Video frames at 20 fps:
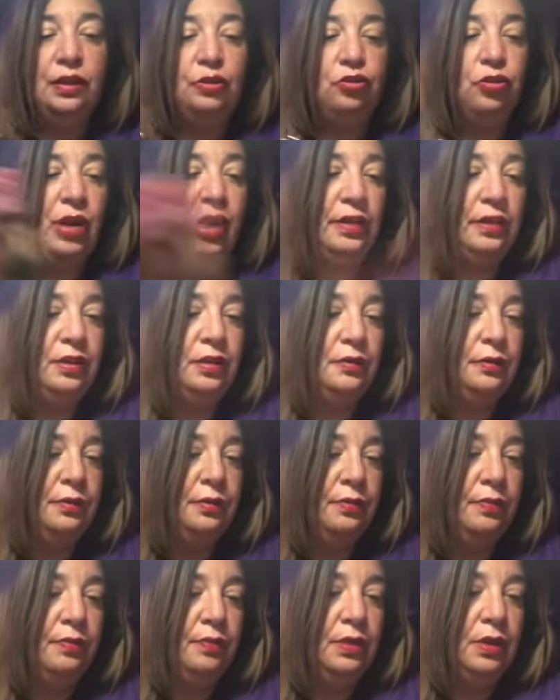attractive.
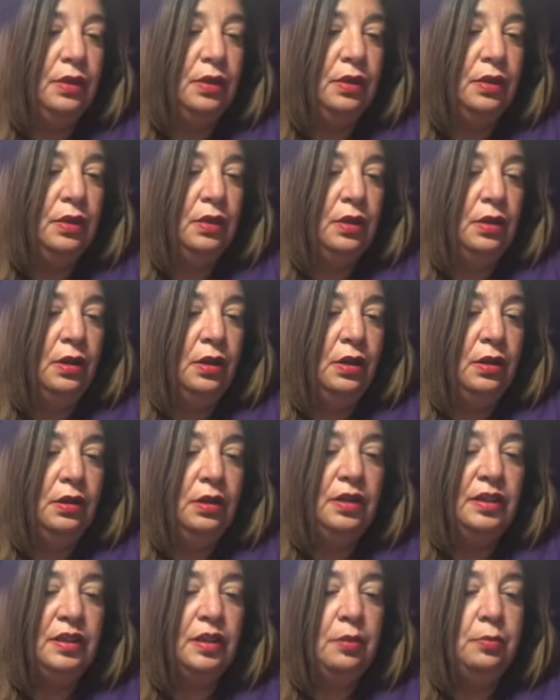
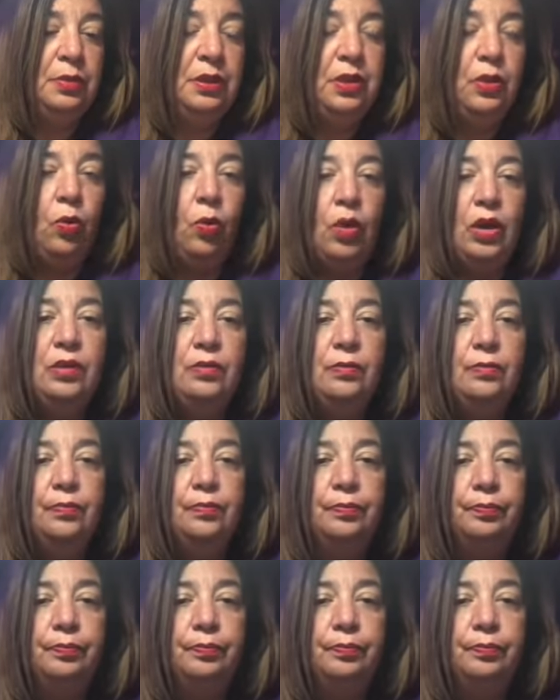This could be the one.